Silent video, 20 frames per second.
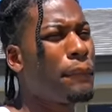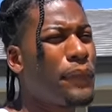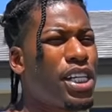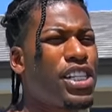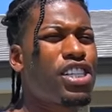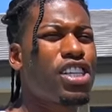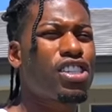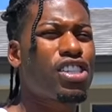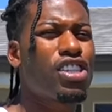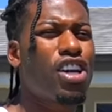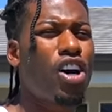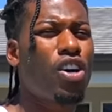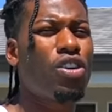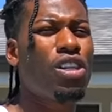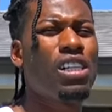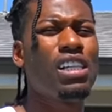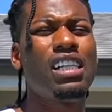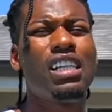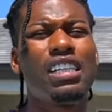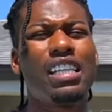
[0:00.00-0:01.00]
And just know
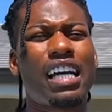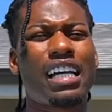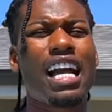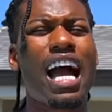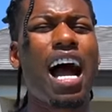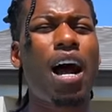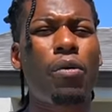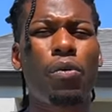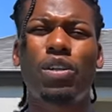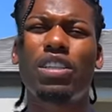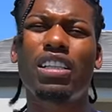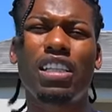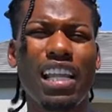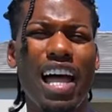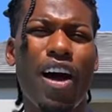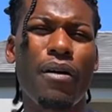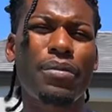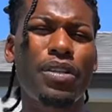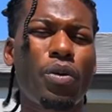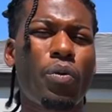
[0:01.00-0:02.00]
that God wouldn't
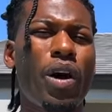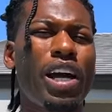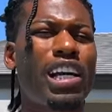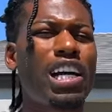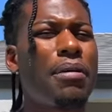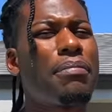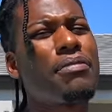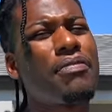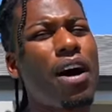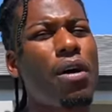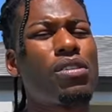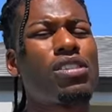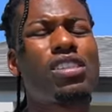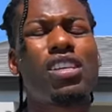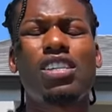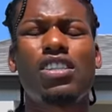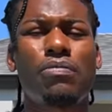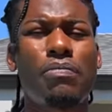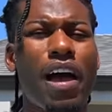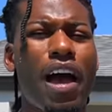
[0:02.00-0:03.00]
allow me to wake up if I was
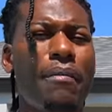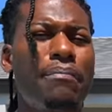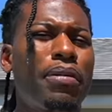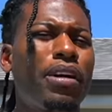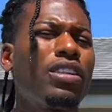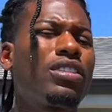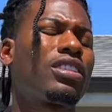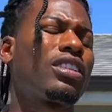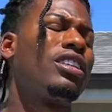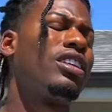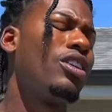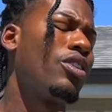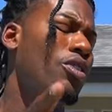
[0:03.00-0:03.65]
such a bad person.